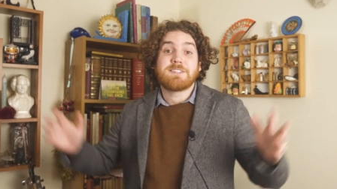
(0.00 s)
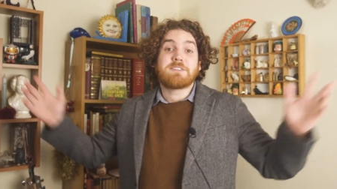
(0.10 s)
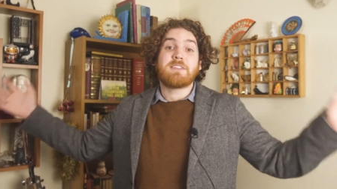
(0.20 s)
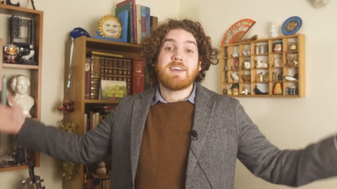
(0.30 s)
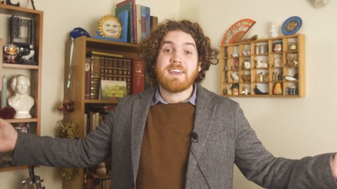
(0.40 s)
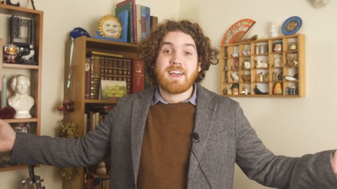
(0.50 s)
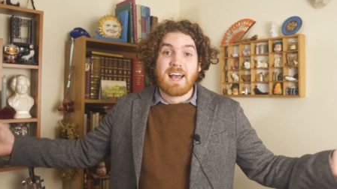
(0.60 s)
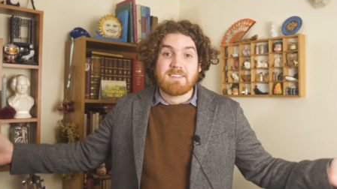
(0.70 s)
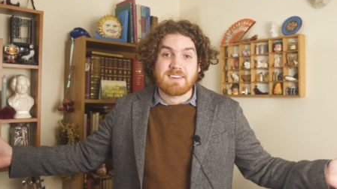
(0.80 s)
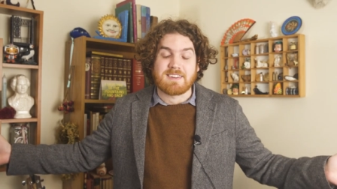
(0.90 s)
So there you
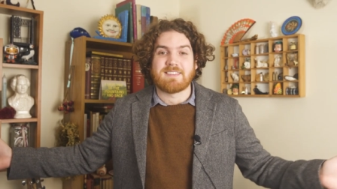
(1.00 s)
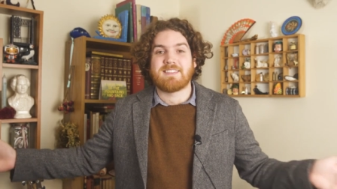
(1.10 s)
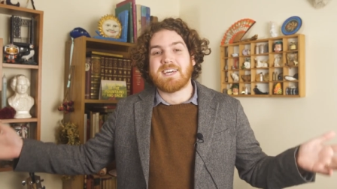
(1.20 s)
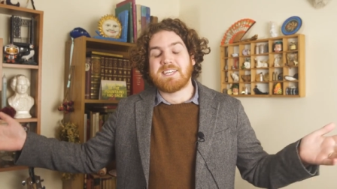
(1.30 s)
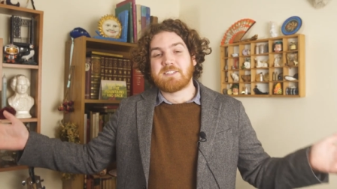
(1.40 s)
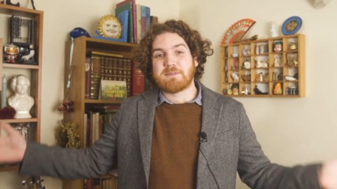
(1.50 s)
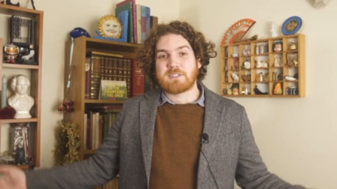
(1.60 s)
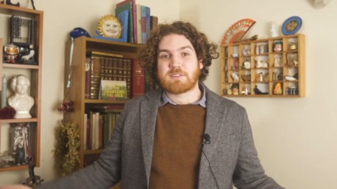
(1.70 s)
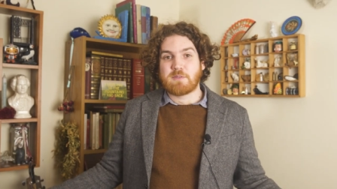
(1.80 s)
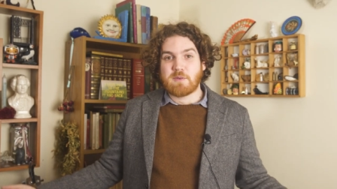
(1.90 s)
have it. Thank you so
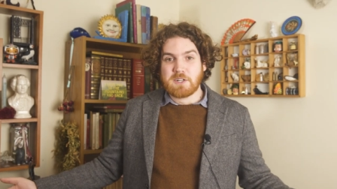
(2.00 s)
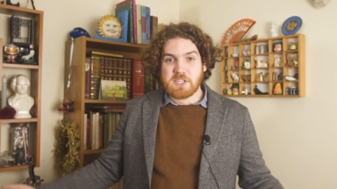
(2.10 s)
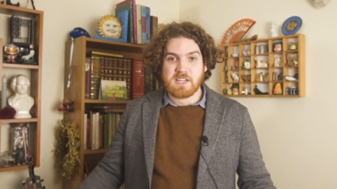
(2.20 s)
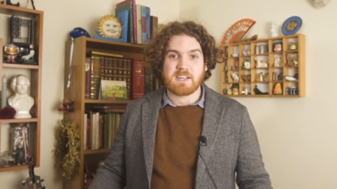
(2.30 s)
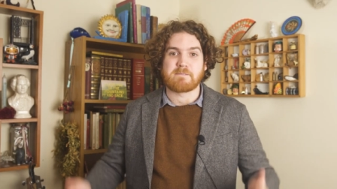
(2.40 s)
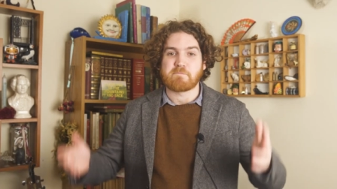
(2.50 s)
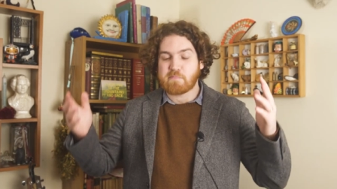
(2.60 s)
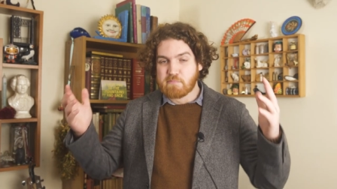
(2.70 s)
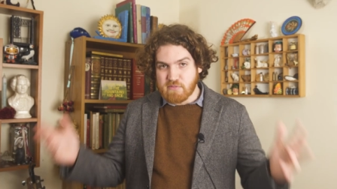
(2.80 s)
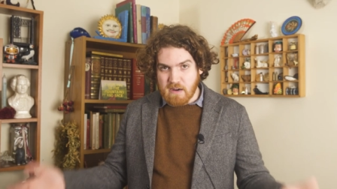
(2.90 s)
much for watching.
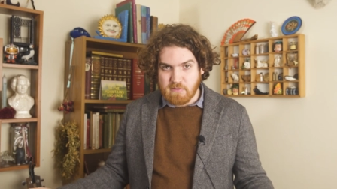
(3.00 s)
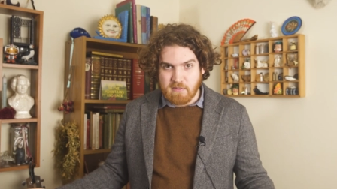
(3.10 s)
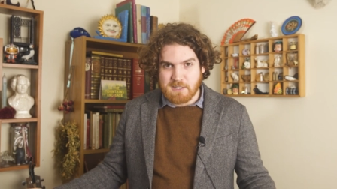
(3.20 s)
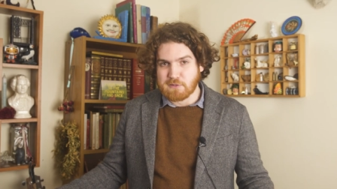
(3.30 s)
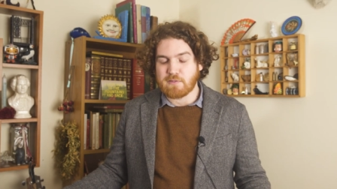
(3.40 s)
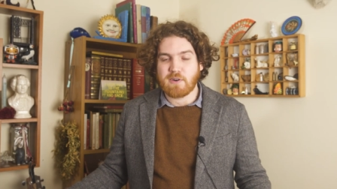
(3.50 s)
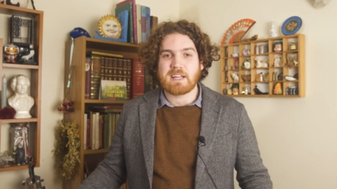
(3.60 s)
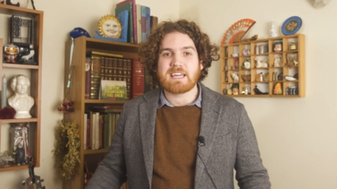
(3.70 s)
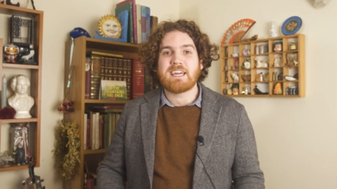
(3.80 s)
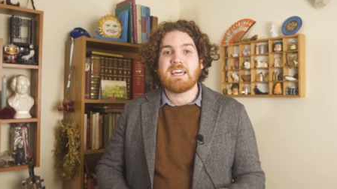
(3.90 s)
Preferential
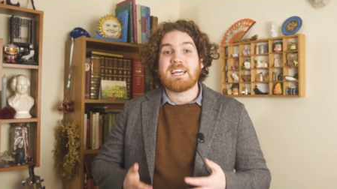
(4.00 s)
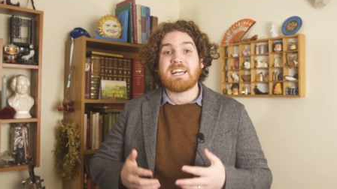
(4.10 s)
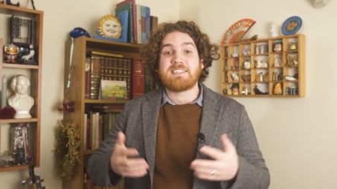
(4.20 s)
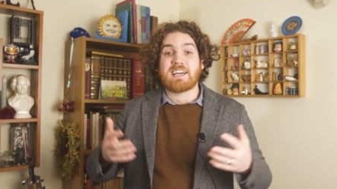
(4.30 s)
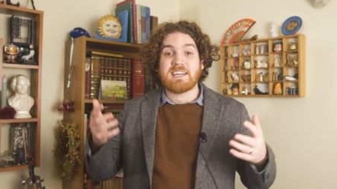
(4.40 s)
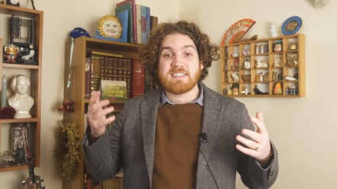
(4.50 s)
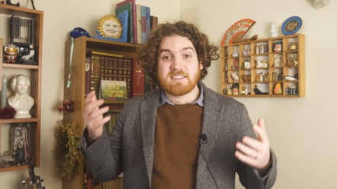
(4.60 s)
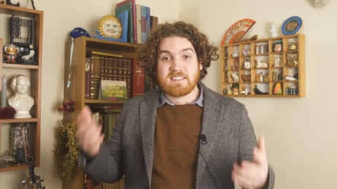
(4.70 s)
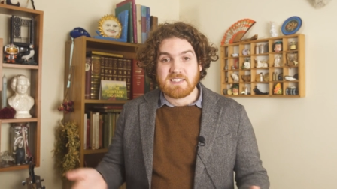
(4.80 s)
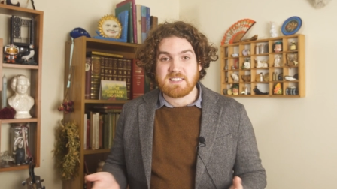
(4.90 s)
voting is a
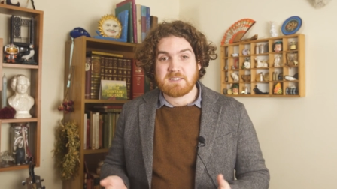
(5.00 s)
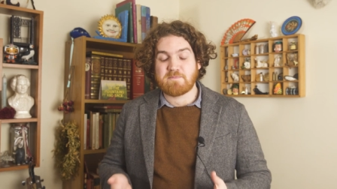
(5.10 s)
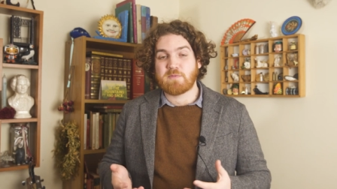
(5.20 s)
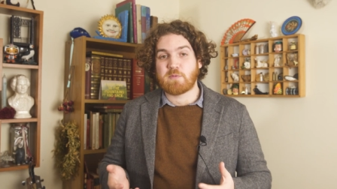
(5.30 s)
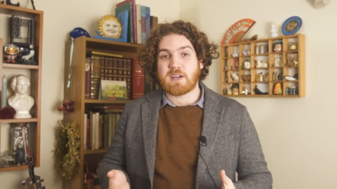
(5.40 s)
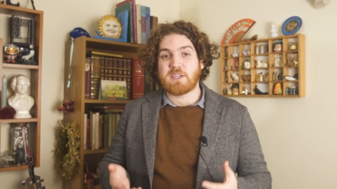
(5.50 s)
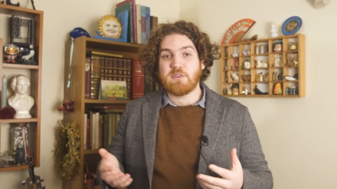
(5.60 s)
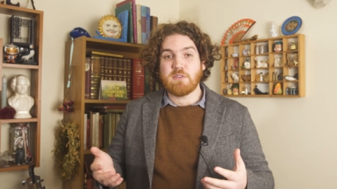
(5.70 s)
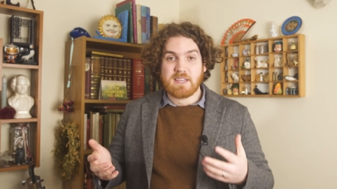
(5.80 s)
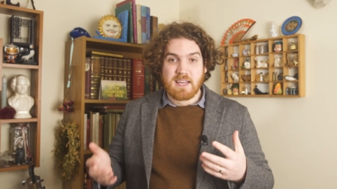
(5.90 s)
system where
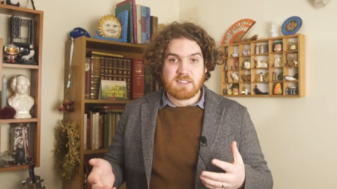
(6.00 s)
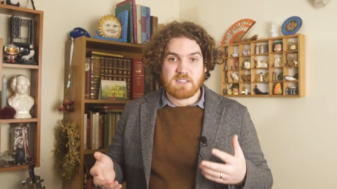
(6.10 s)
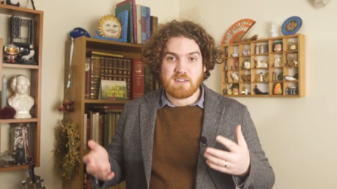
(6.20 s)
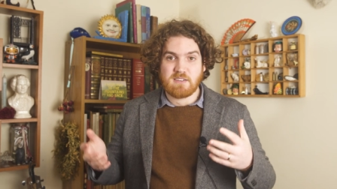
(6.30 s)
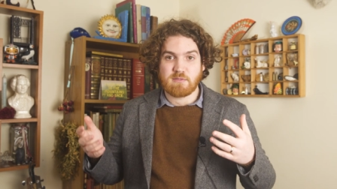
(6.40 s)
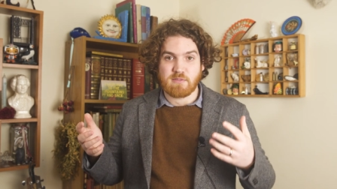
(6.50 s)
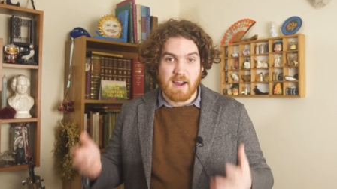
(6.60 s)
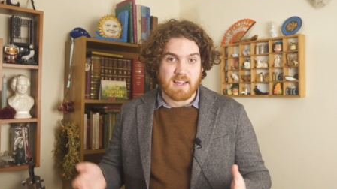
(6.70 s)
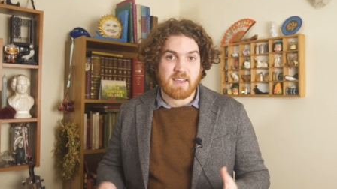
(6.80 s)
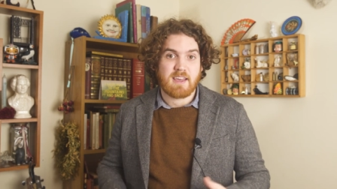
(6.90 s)
you get to
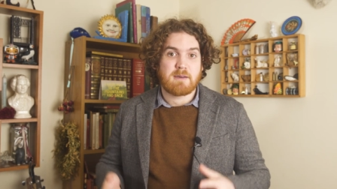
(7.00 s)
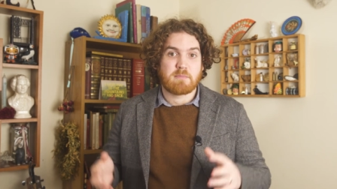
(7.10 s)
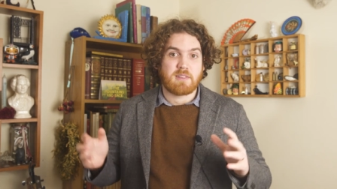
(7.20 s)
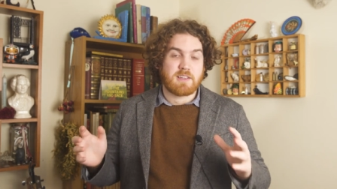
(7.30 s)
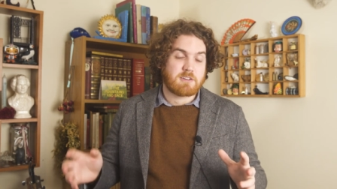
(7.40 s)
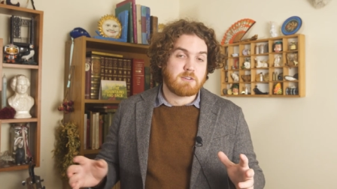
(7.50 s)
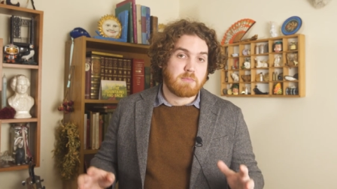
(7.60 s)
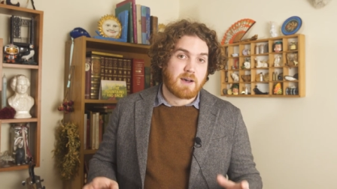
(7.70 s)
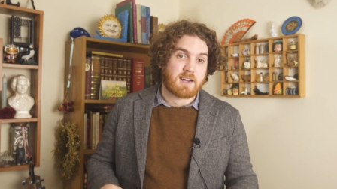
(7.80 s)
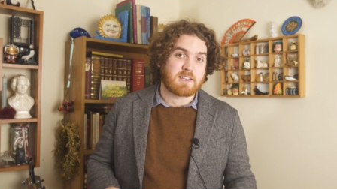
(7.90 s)
rank political
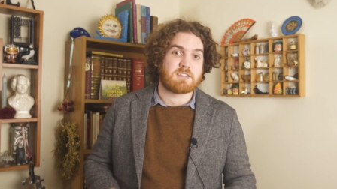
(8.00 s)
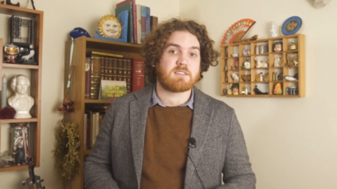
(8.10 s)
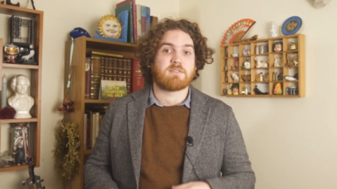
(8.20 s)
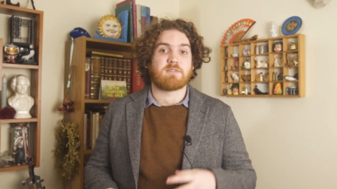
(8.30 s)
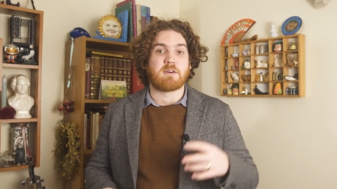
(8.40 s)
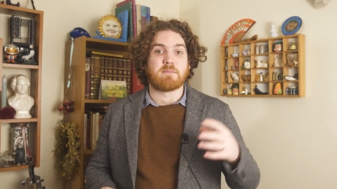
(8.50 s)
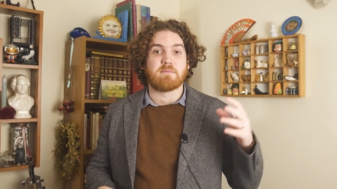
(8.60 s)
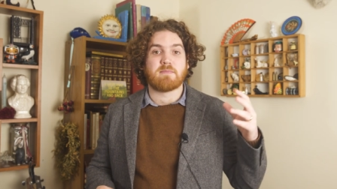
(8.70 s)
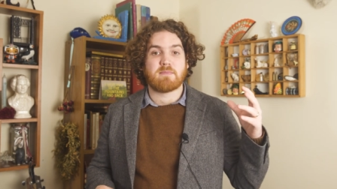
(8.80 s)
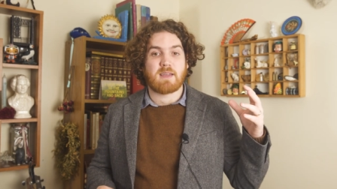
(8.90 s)
parties
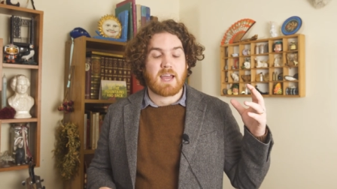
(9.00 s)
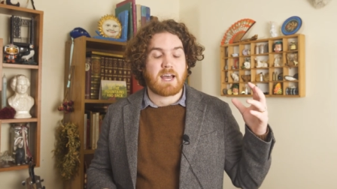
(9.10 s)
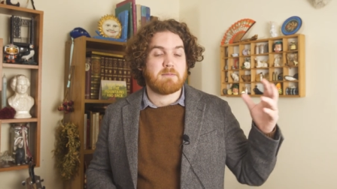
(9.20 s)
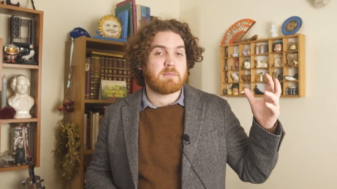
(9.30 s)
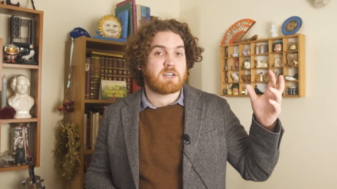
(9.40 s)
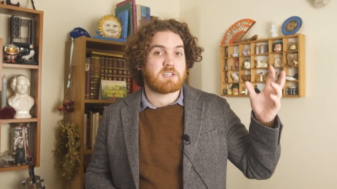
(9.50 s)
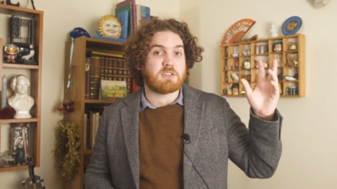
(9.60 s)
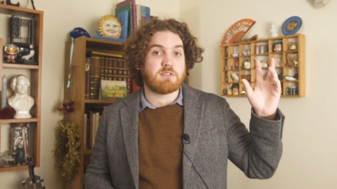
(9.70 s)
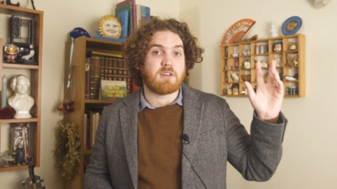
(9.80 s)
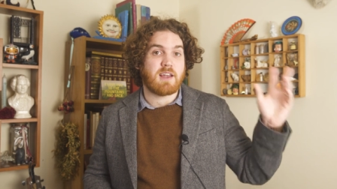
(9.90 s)
from how much
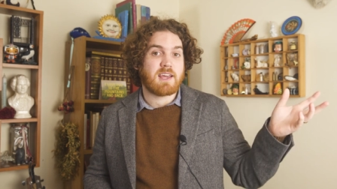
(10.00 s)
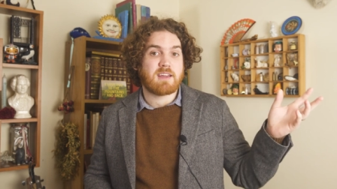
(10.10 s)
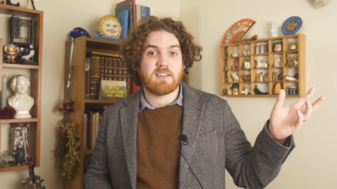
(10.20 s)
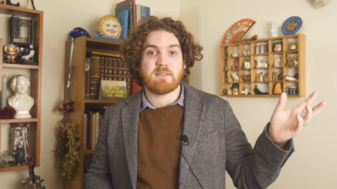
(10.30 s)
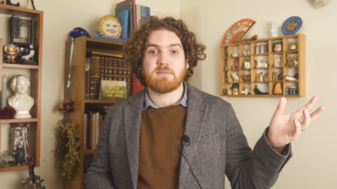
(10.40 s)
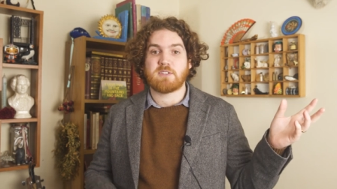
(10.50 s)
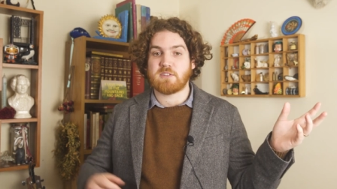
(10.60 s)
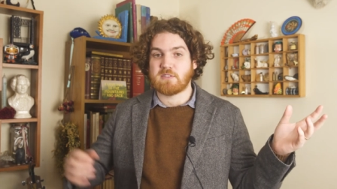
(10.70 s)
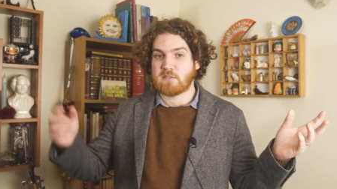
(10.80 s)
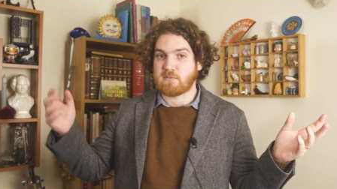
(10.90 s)
you like them
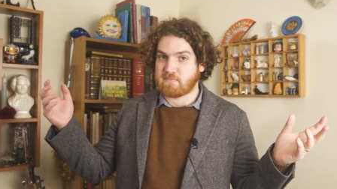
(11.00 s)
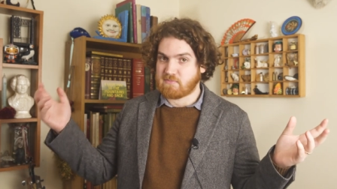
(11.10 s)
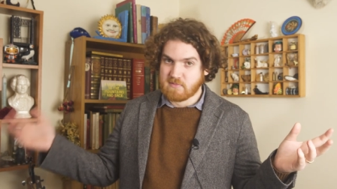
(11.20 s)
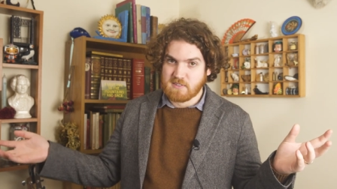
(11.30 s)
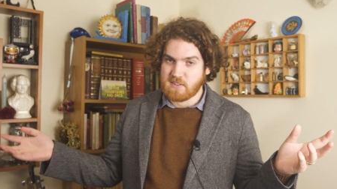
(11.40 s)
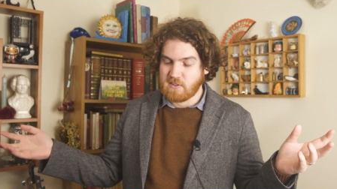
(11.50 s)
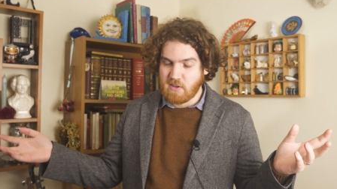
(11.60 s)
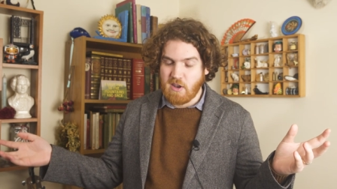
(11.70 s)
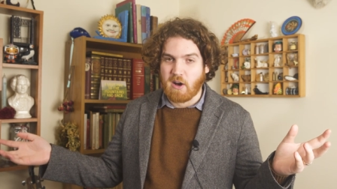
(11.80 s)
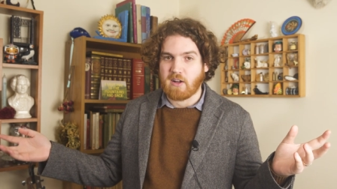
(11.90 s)
to
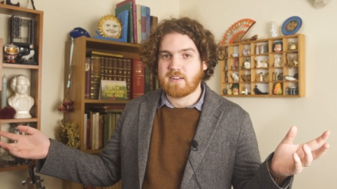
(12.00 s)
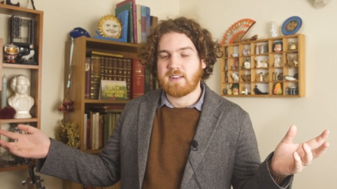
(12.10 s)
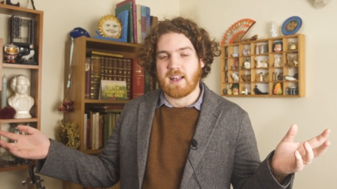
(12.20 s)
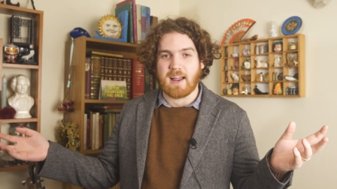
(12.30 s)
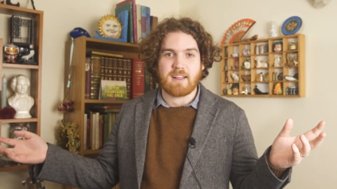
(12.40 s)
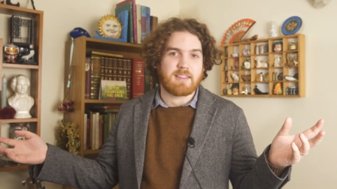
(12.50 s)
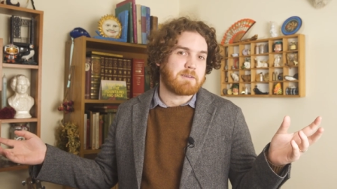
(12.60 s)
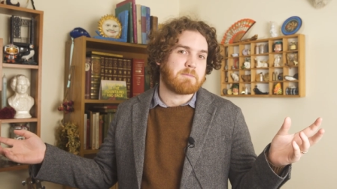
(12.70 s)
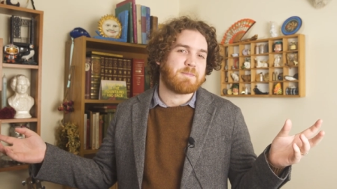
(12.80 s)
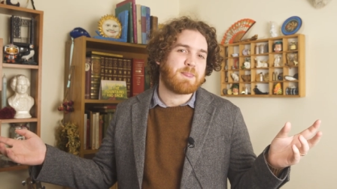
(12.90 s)
not like
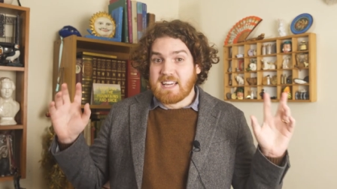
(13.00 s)
them.